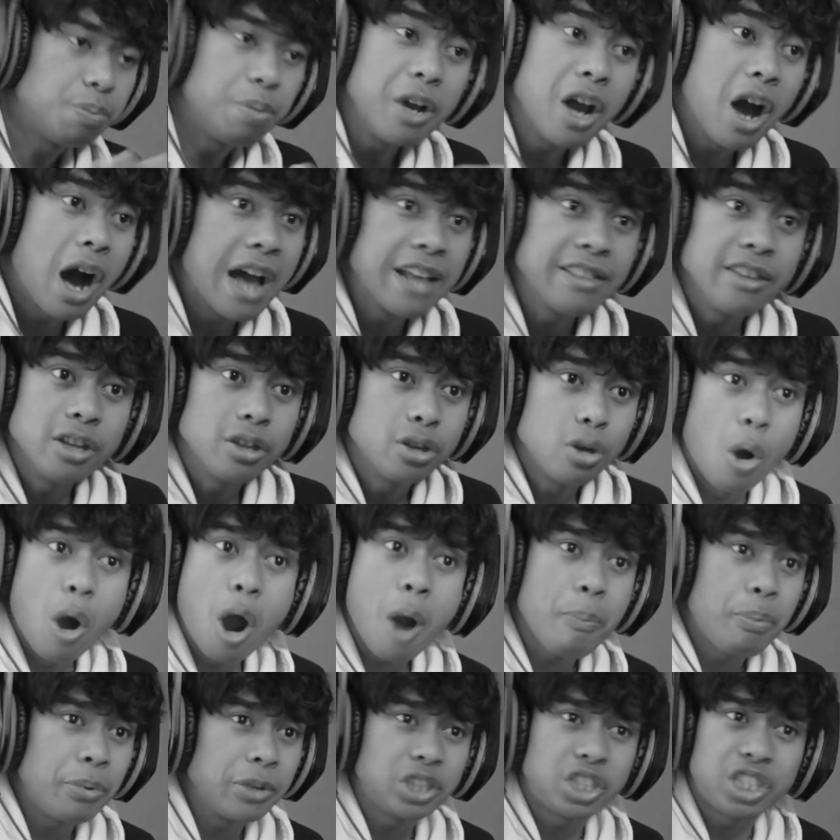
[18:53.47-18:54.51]
behind the door,
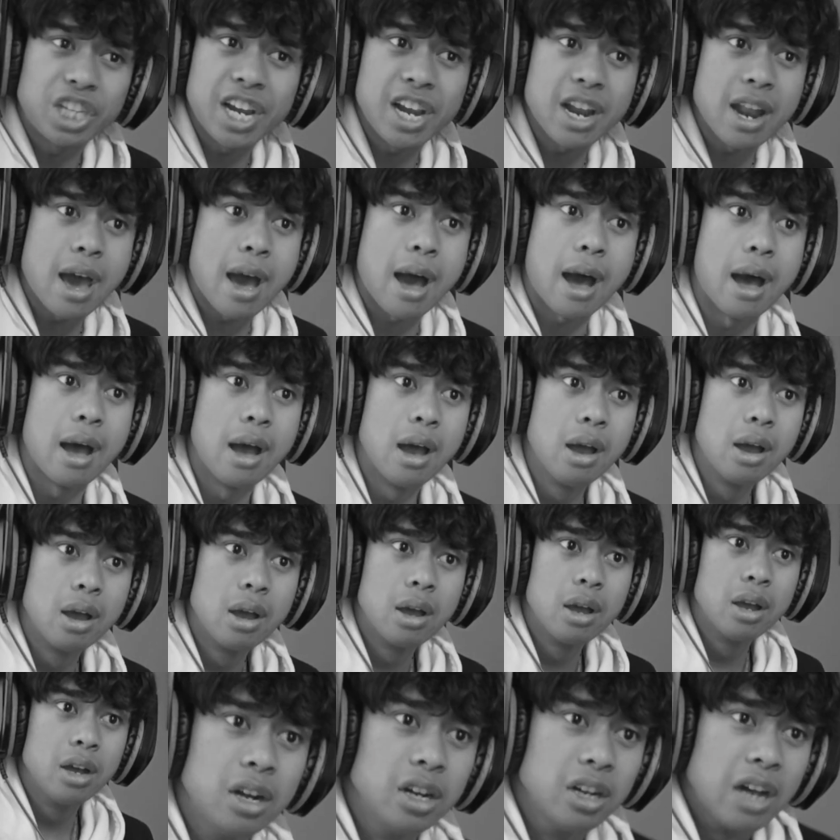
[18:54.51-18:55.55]
Puccina?
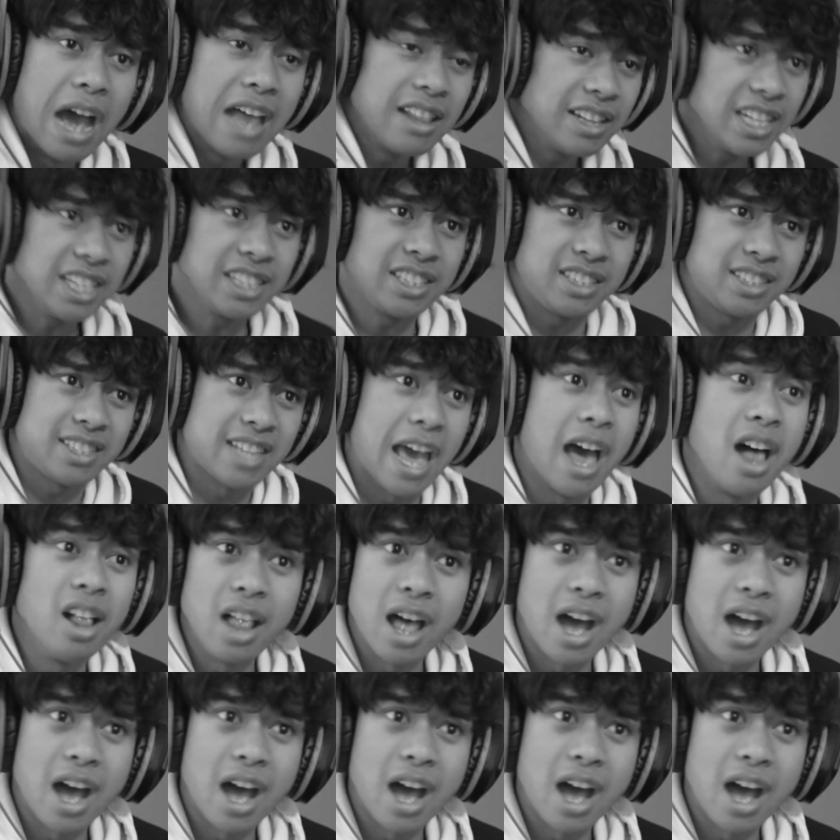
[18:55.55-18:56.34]
At least tell